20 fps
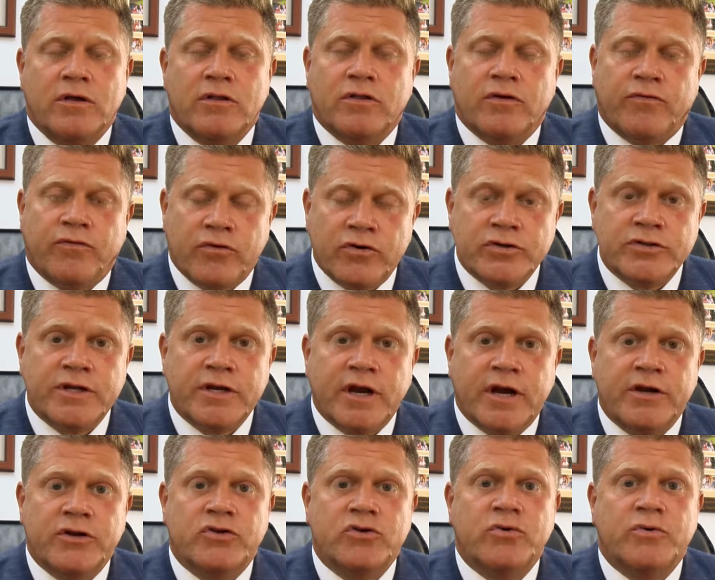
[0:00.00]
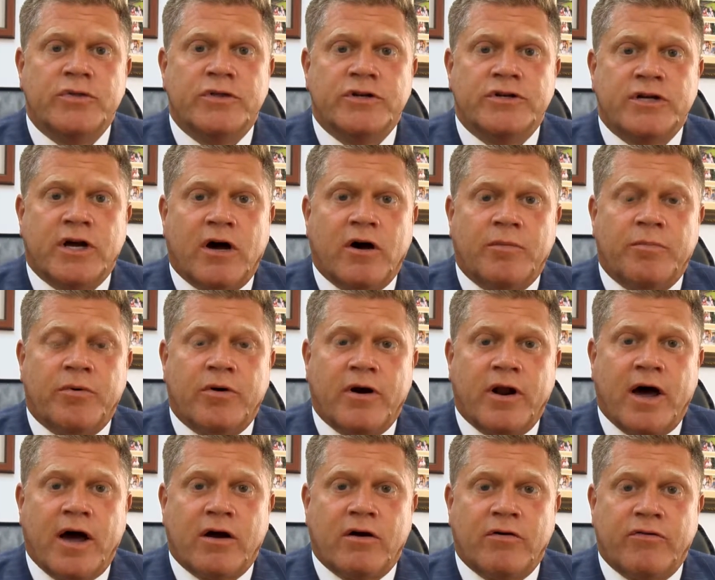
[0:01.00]
The first thing I do with the child
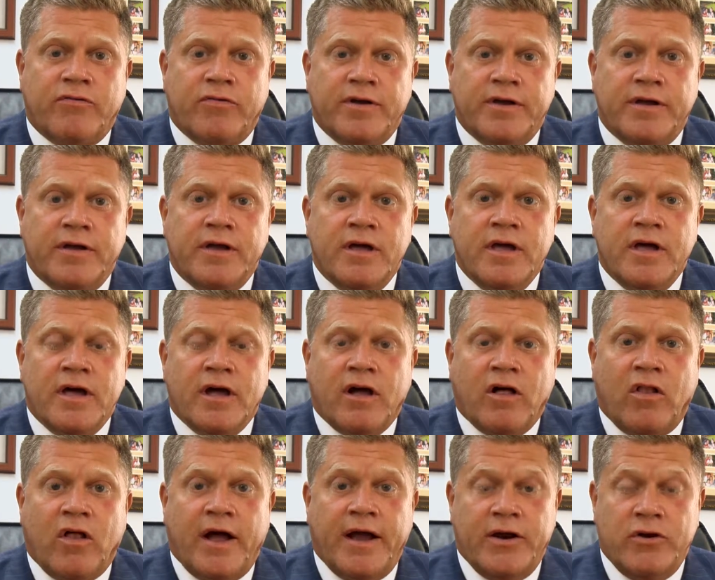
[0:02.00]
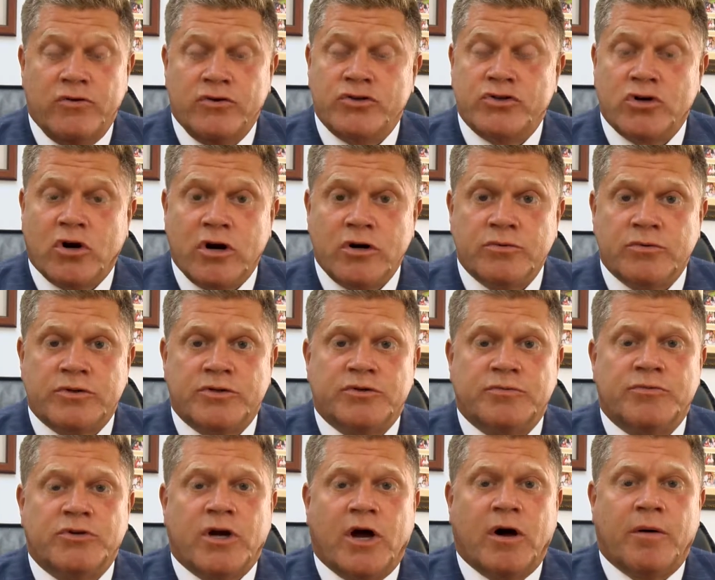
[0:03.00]
pornography client who's charged
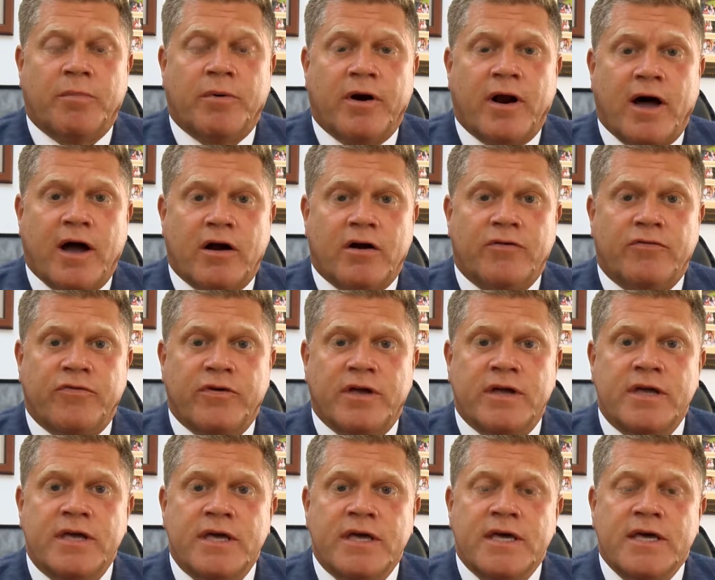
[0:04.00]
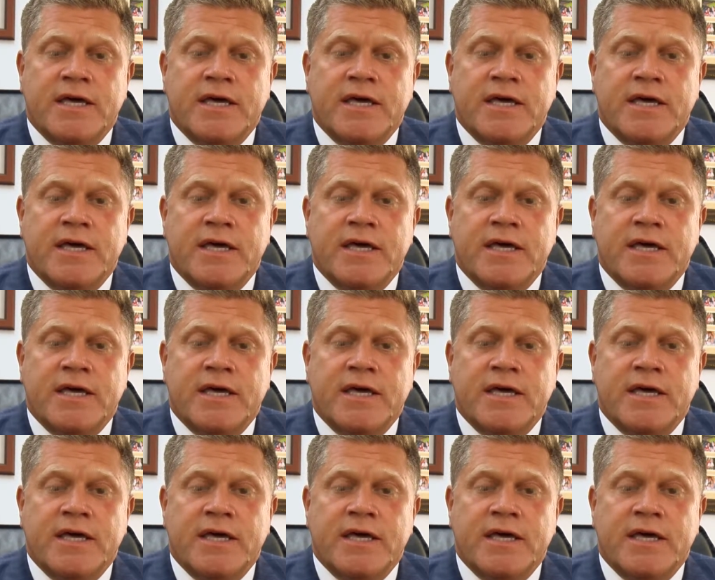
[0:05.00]
with child pornography